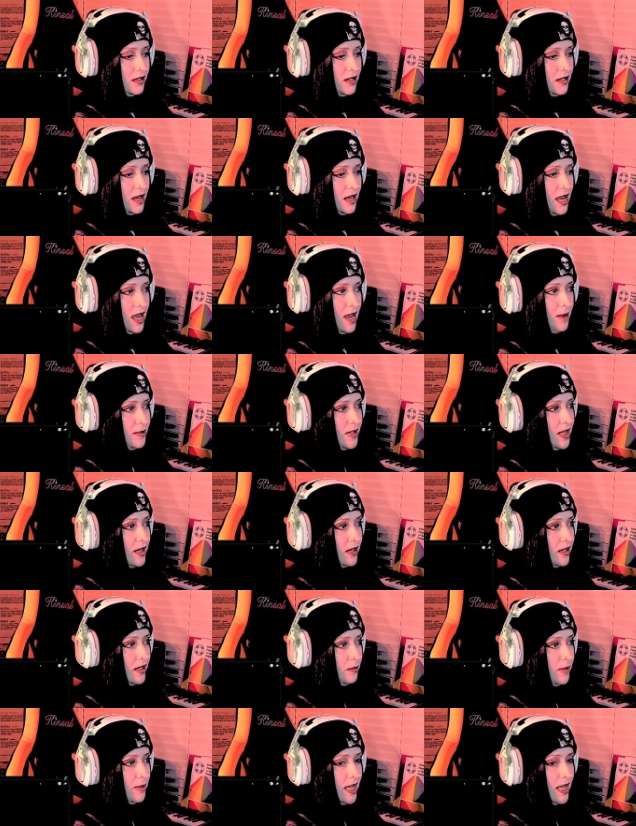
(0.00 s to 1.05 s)
I'm not gonna
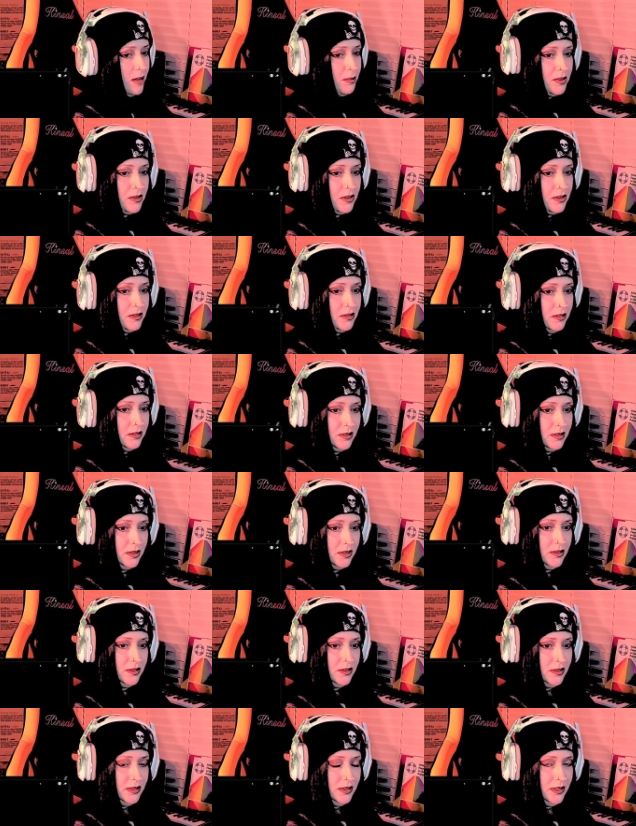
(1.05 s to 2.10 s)
babble
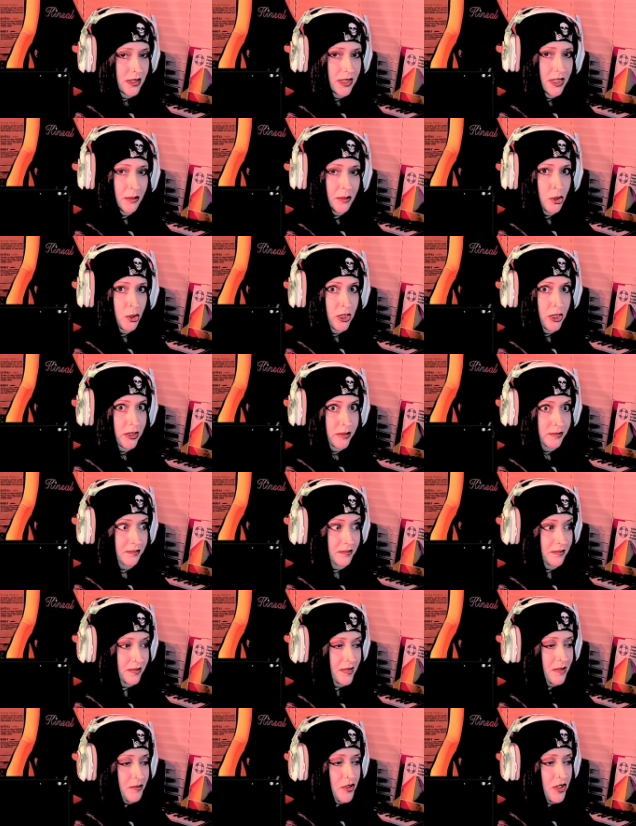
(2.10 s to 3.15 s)
anymore.
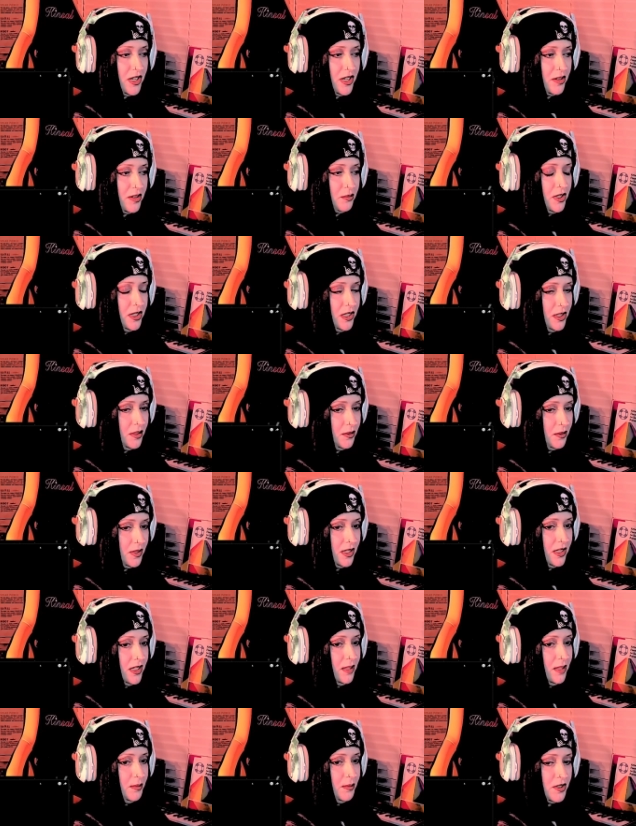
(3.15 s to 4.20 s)
I'm trying to really, really
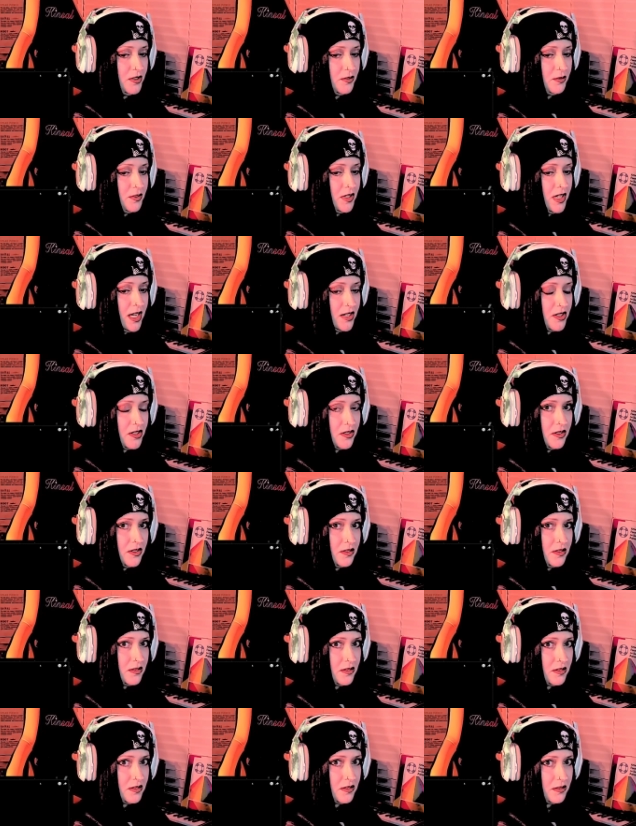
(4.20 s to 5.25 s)
keep these
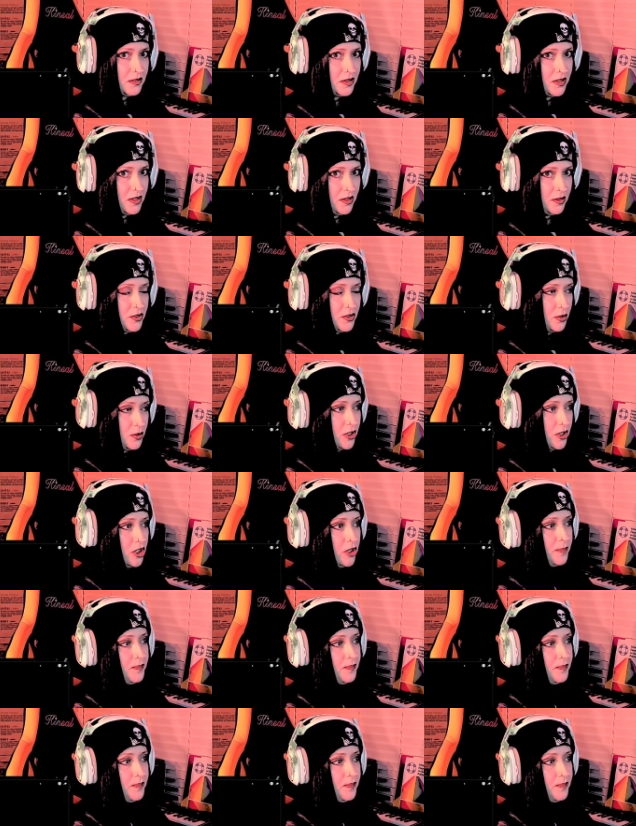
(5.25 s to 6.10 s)
reactions, you know, shorter.